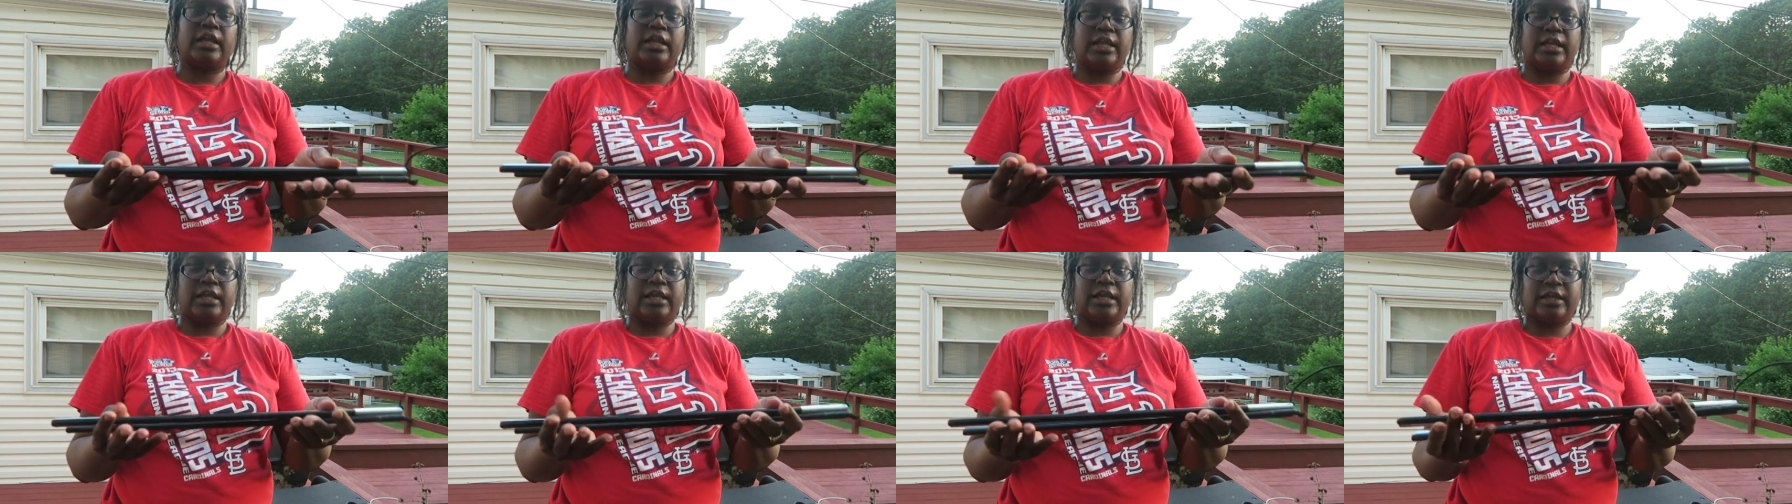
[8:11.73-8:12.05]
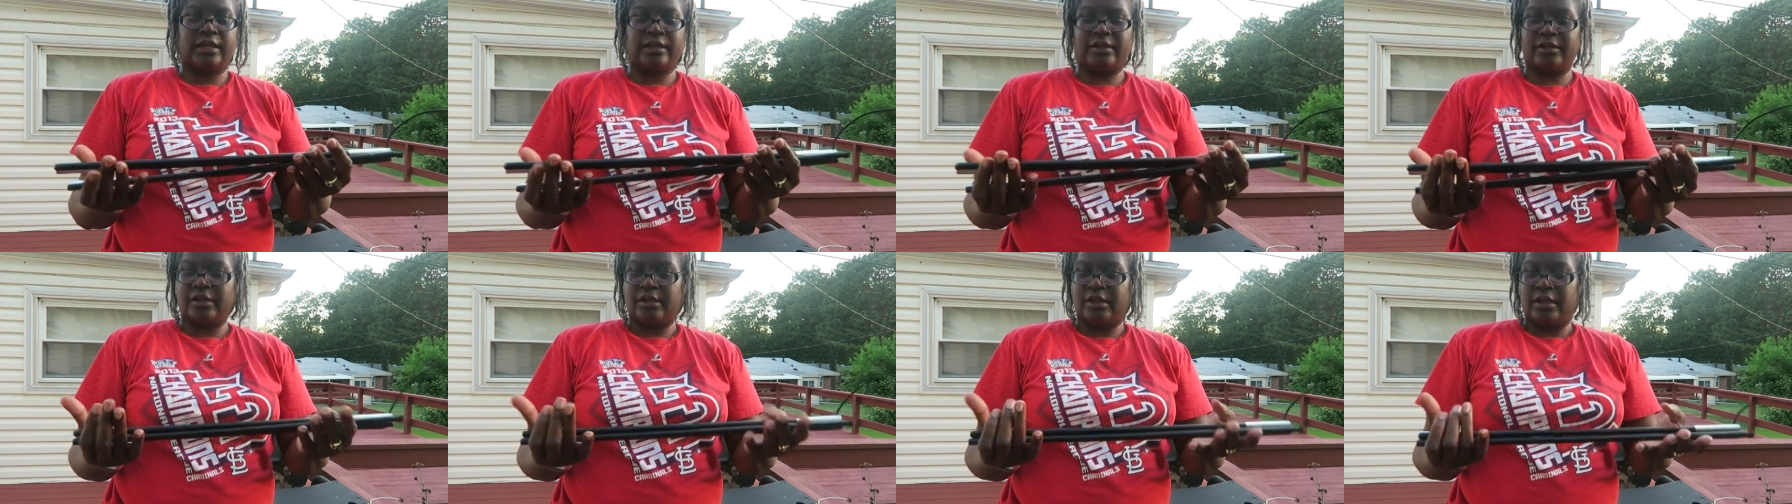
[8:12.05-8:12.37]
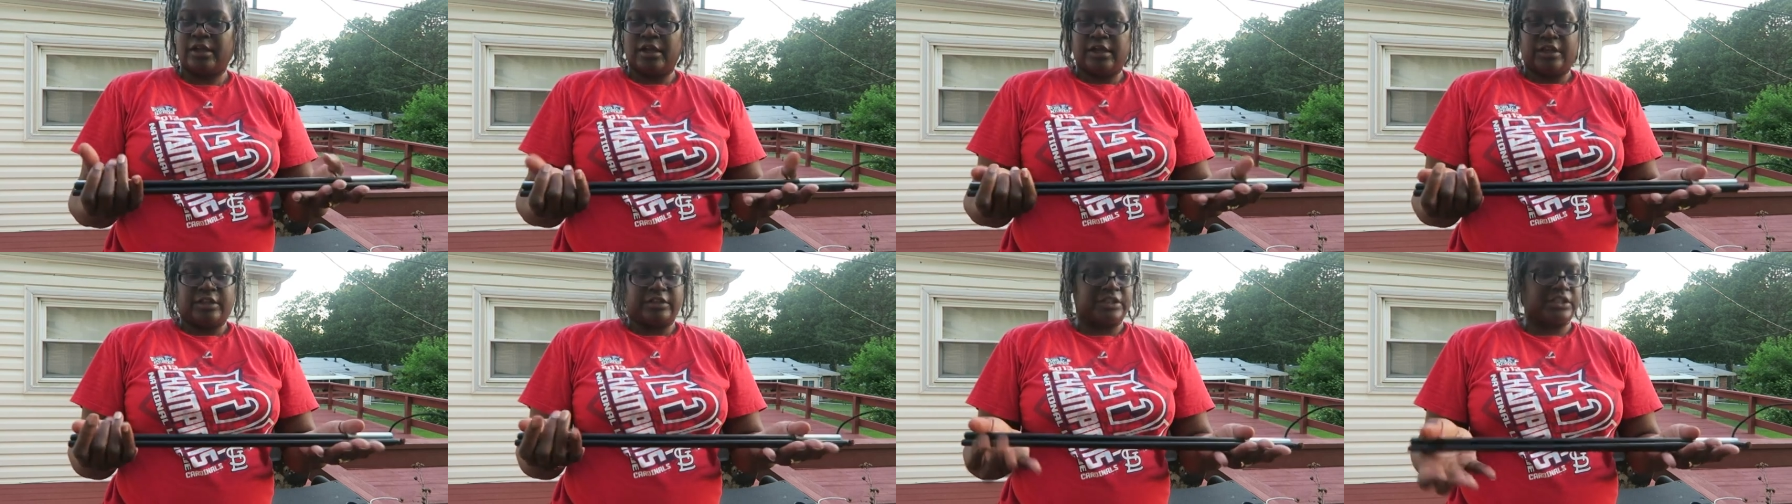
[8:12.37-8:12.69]
and
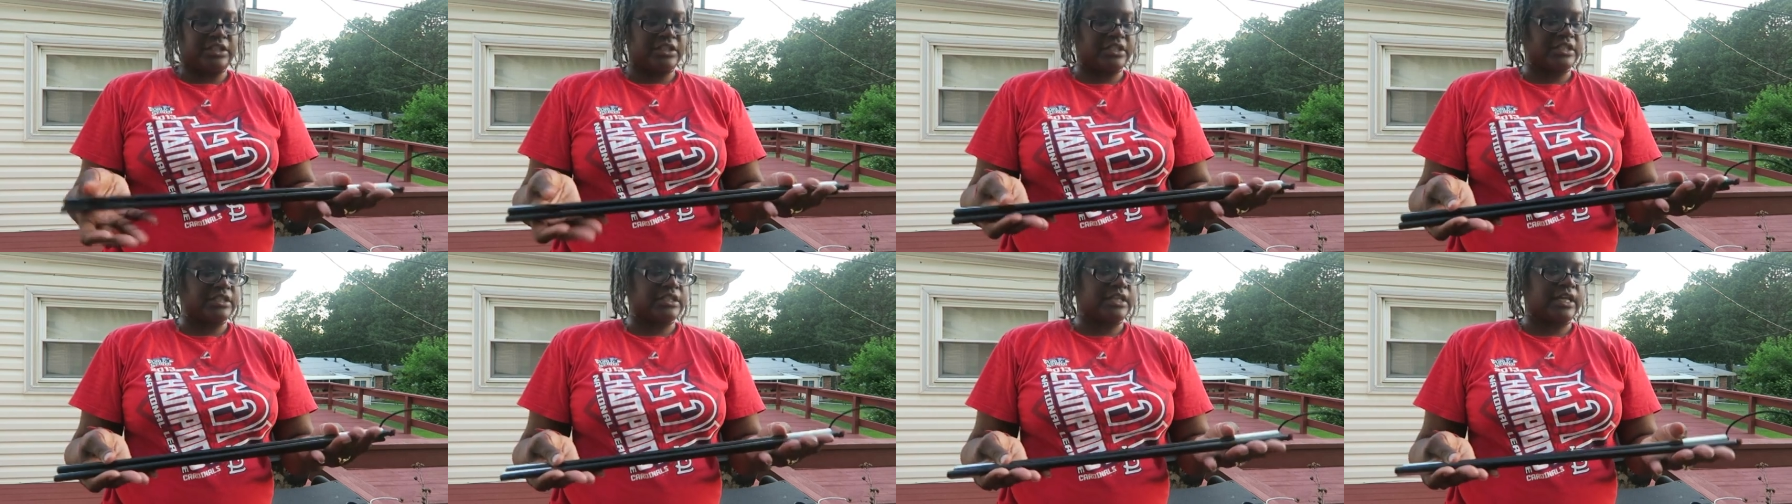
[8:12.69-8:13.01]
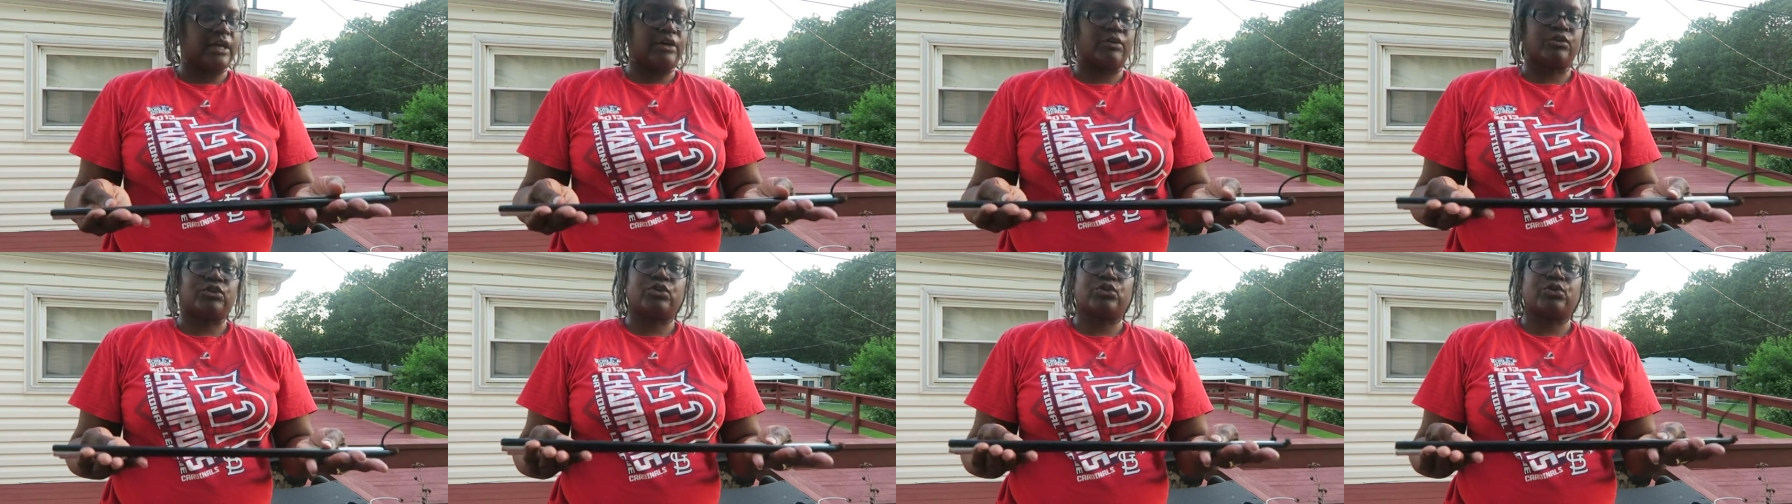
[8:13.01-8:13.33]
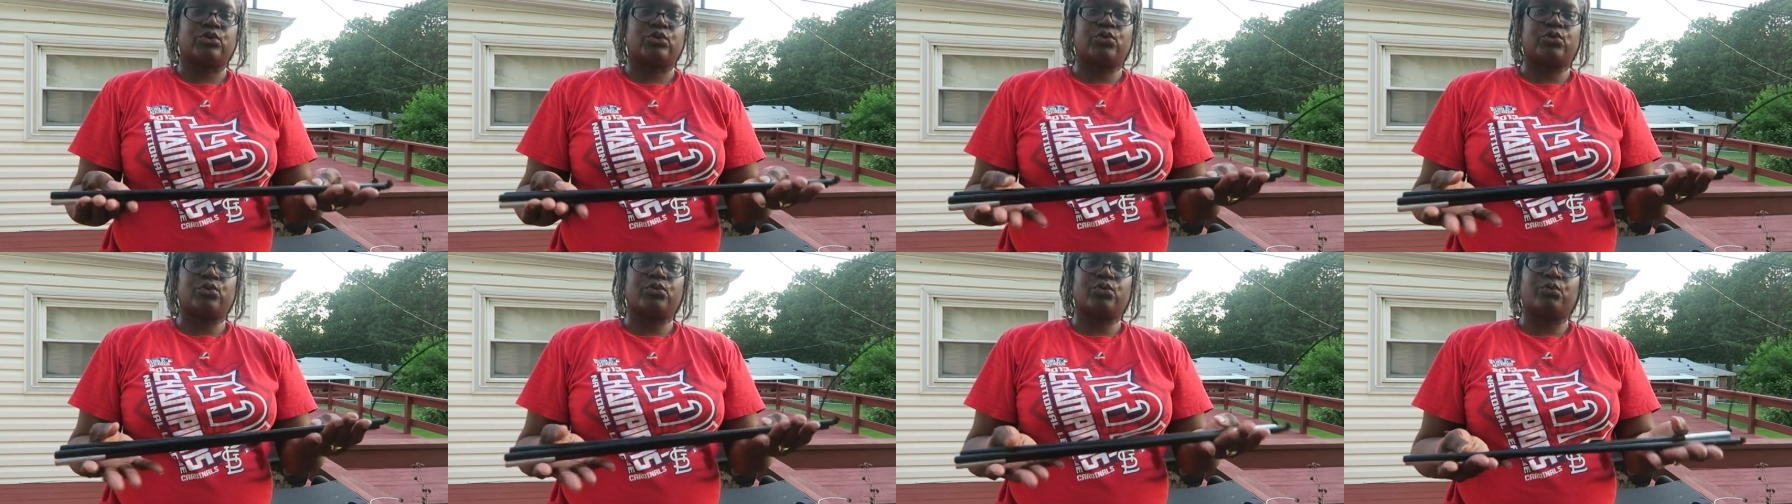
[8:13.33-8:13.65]
this is how
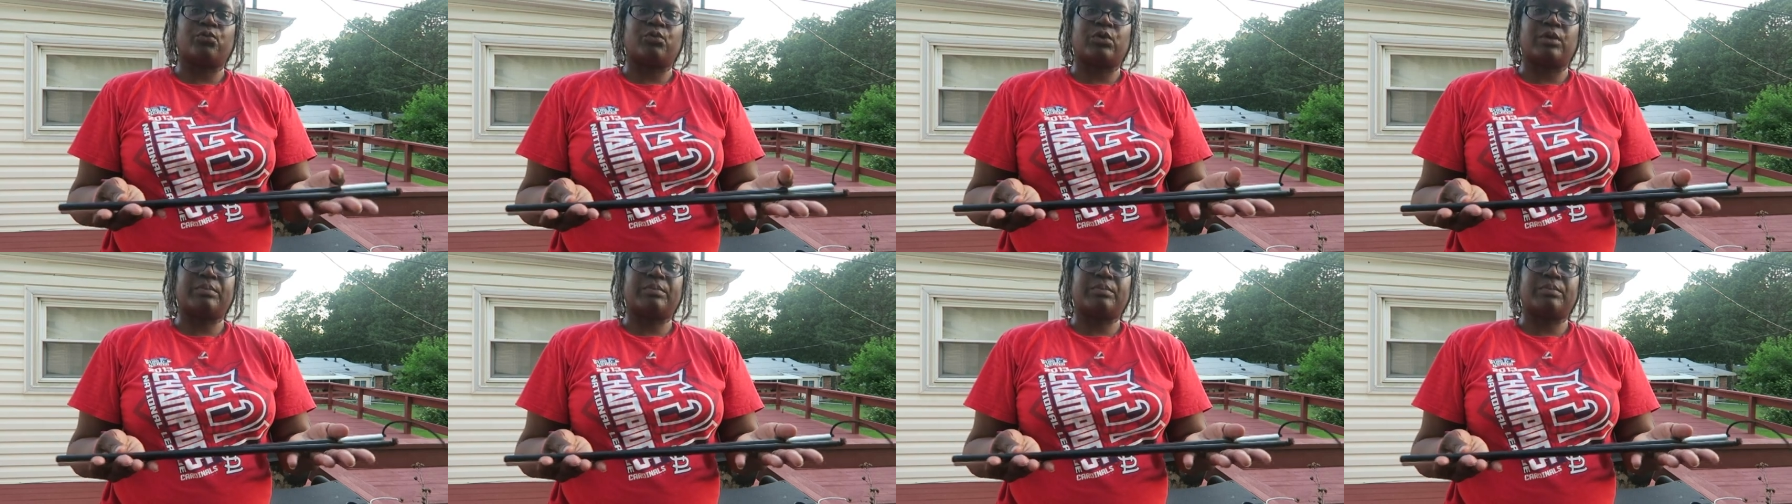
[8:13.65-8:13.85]
you